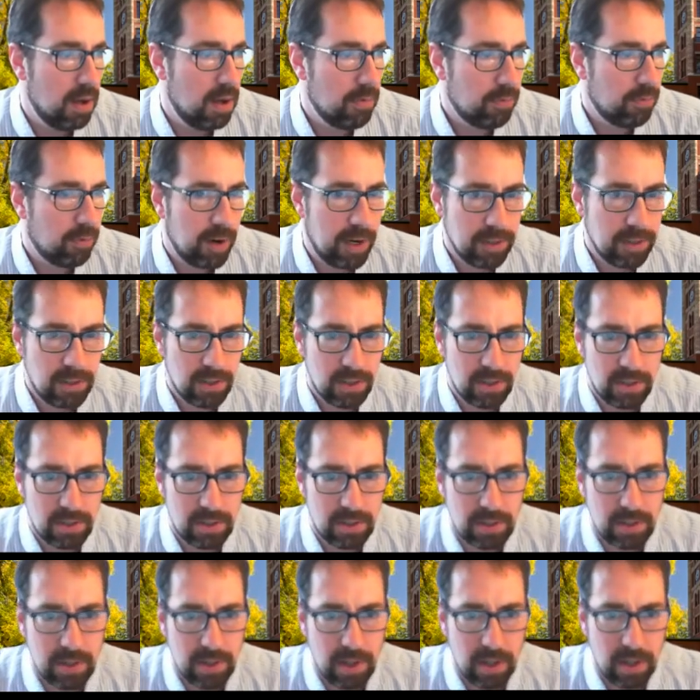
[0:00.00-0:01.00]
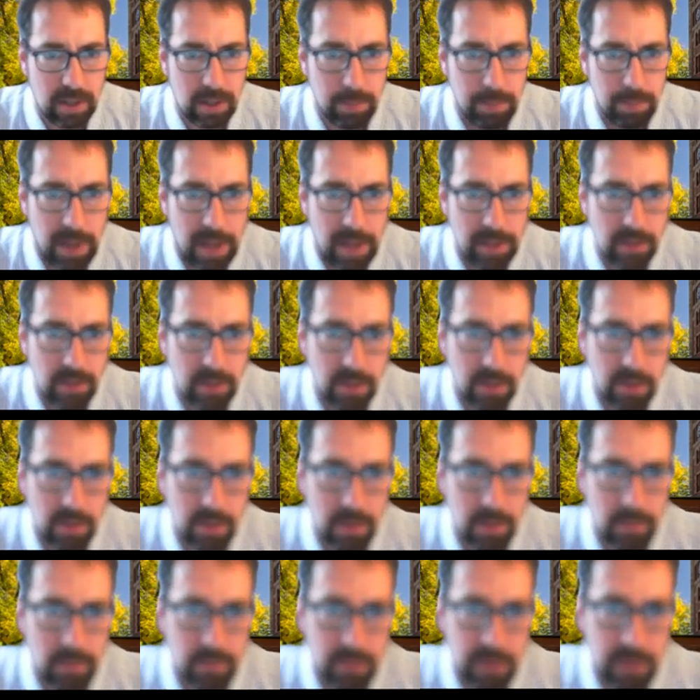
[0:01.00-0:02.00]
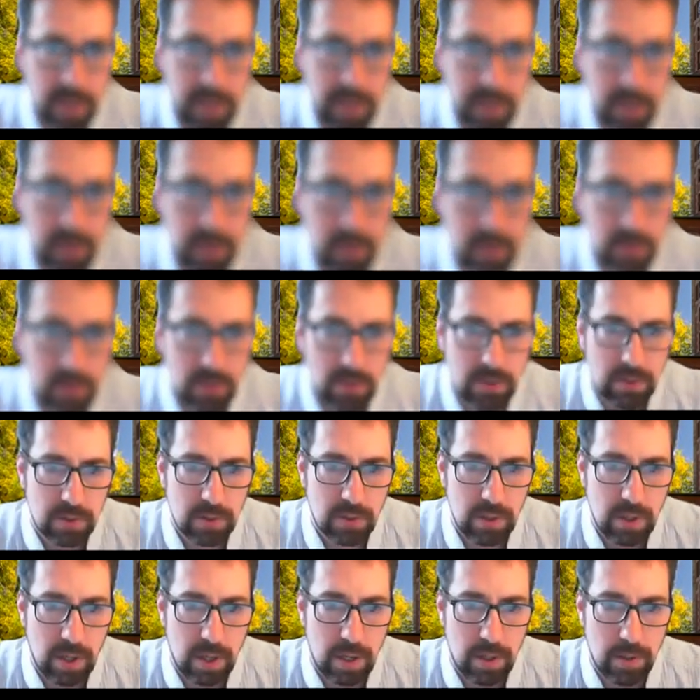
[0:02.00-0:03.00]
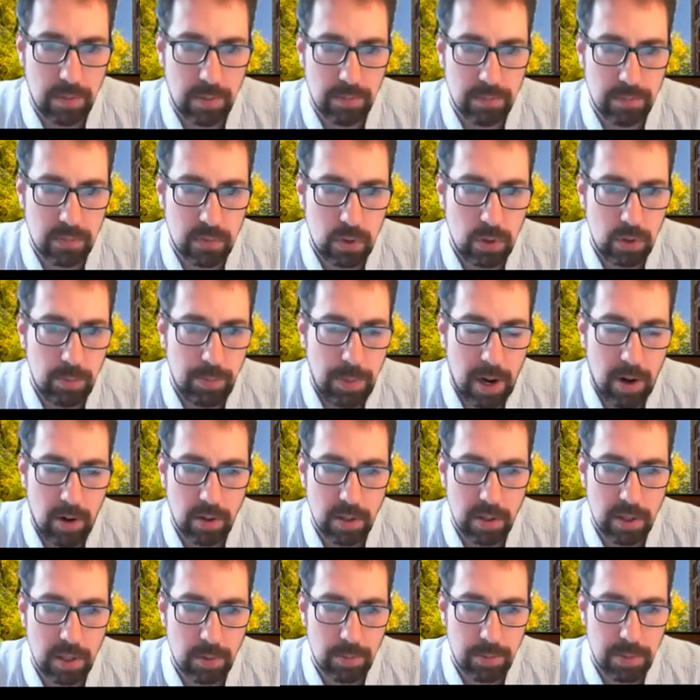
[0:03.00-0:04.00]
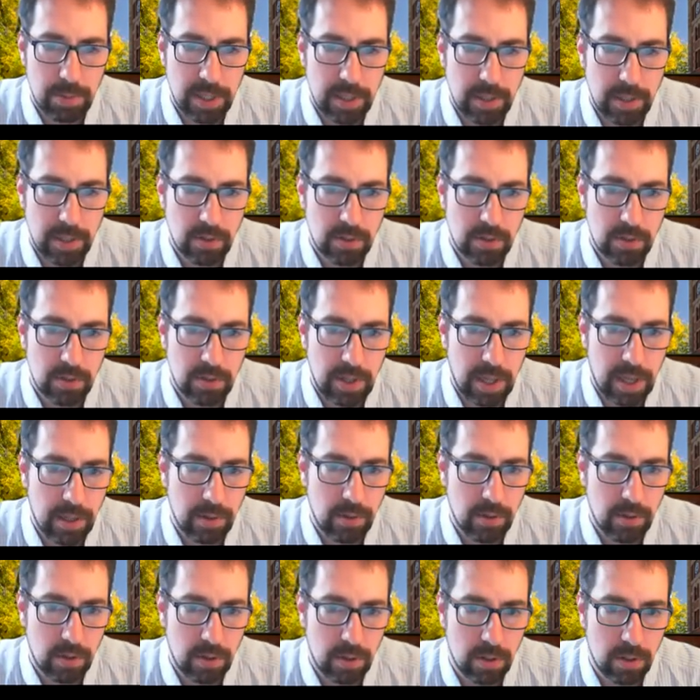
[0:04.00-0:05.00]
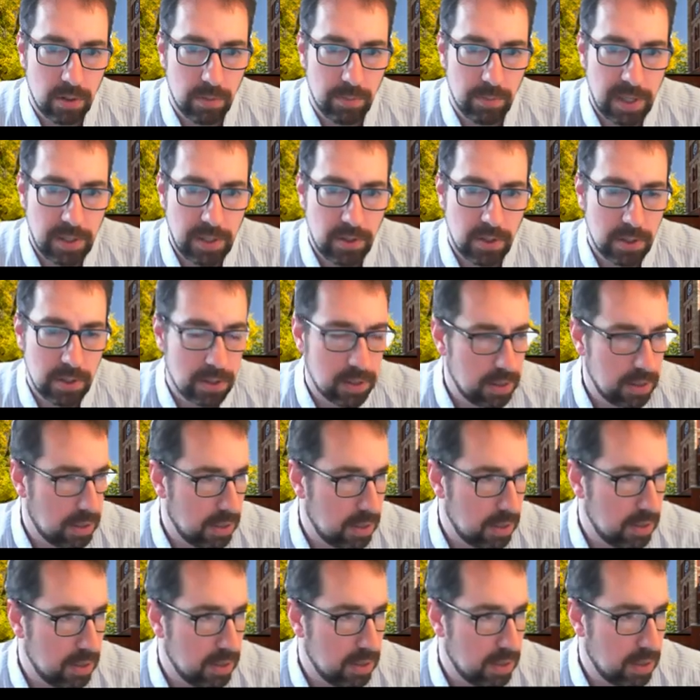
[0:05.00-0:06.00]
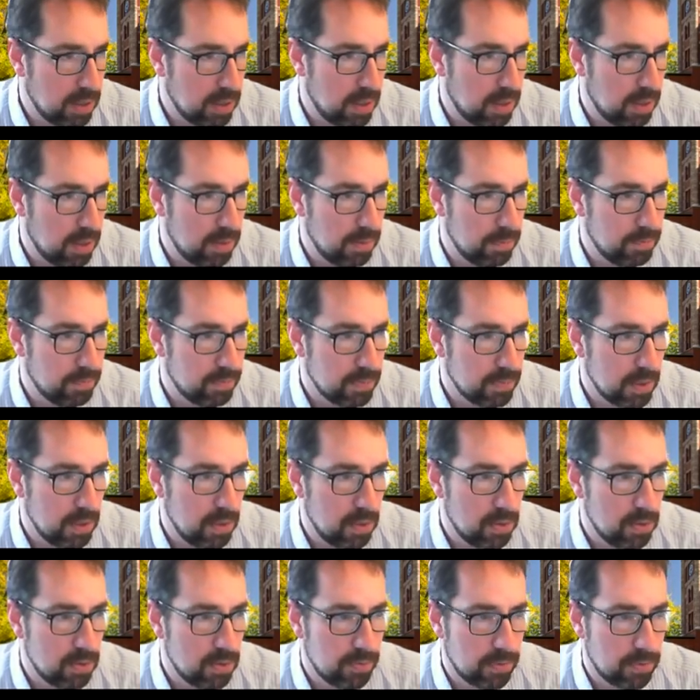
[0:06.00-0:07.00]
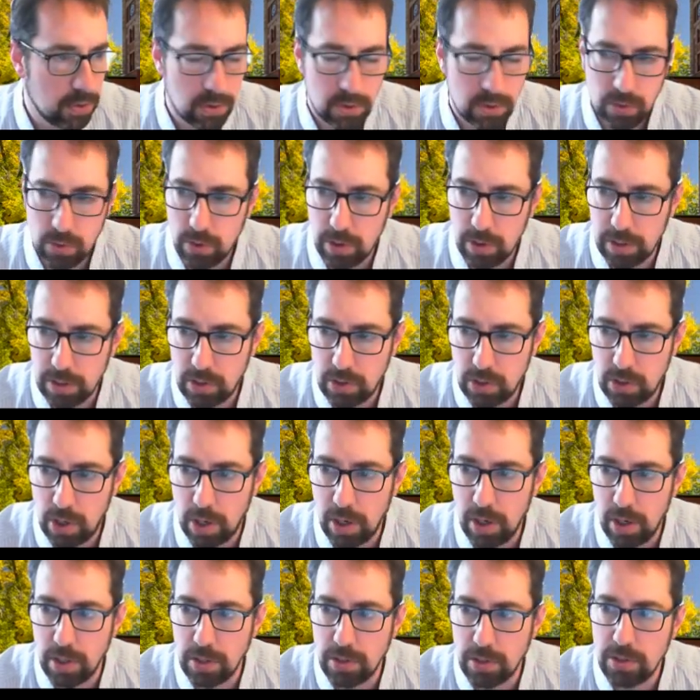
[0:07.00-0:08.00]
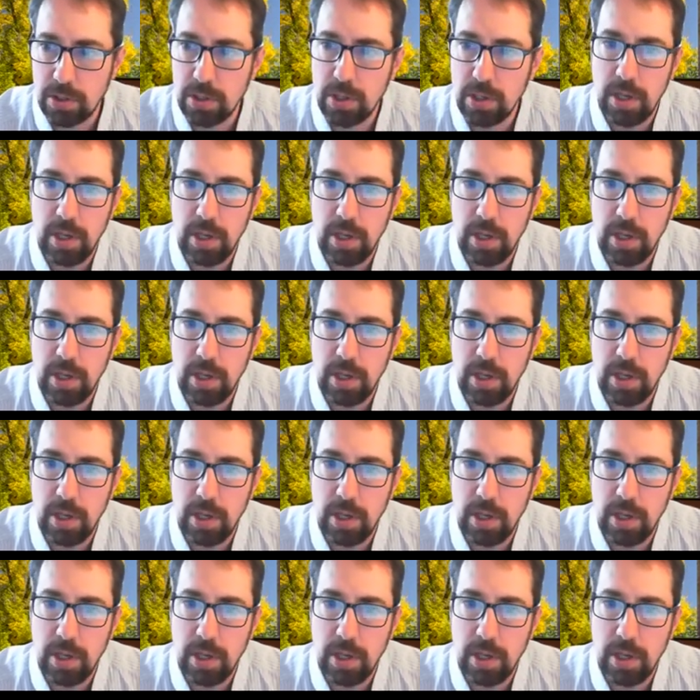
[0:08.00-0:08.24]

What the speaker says: Francis, a capacitor is two parallel plates that are basically used for storing charge.